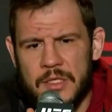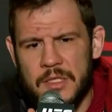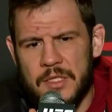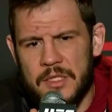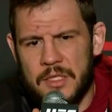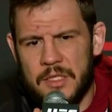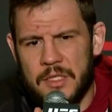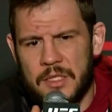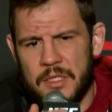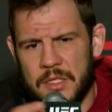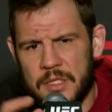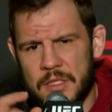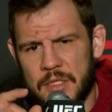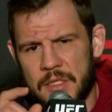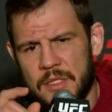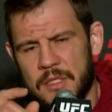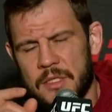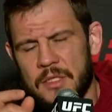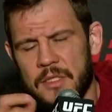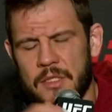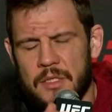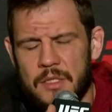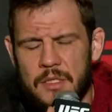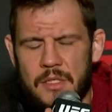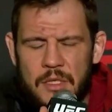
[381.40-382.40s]
he
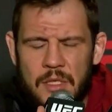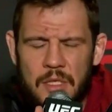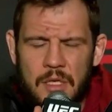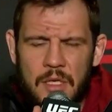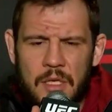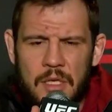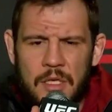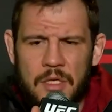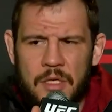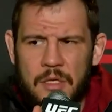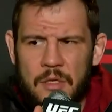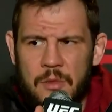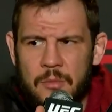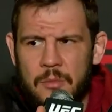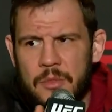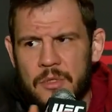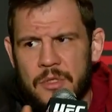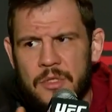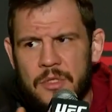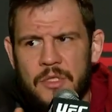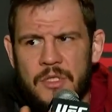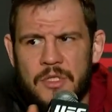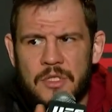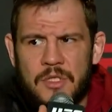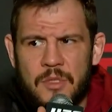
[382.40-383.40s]
little
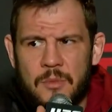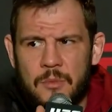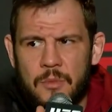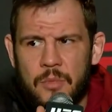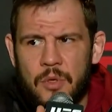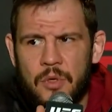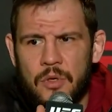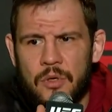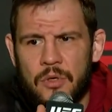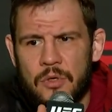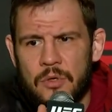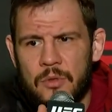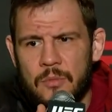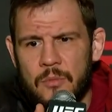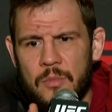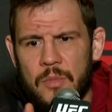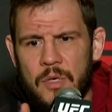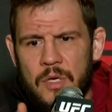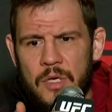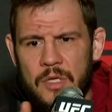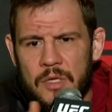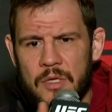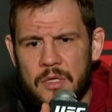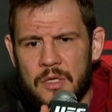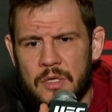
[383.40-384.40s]
bit disappointed,
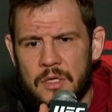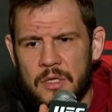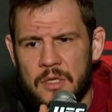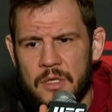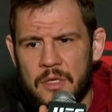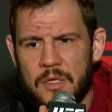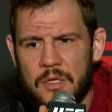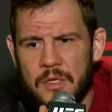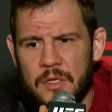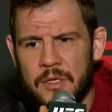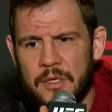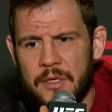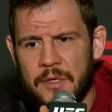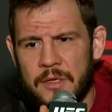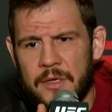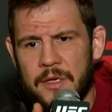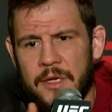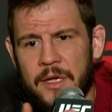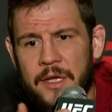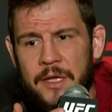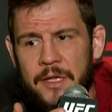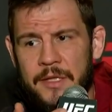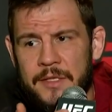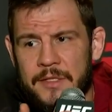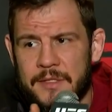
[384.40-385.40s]
but
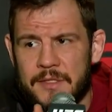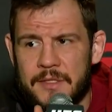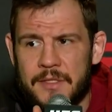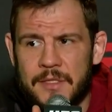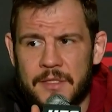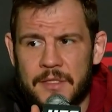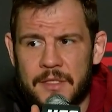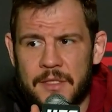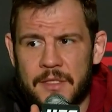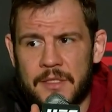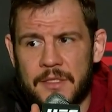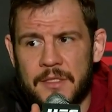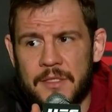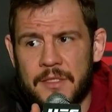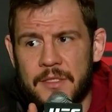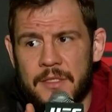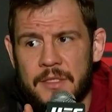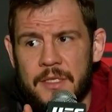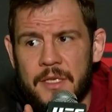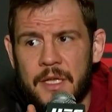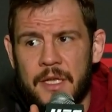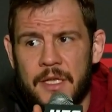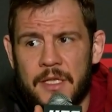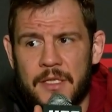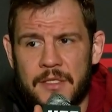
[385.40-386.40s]
health, it's
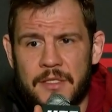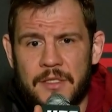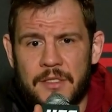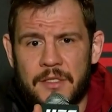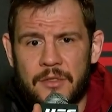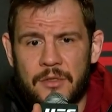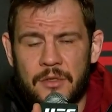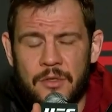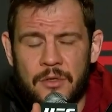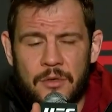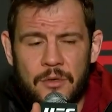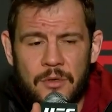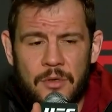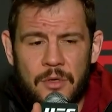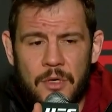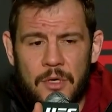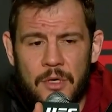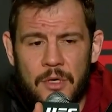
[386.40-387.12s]
health, you know.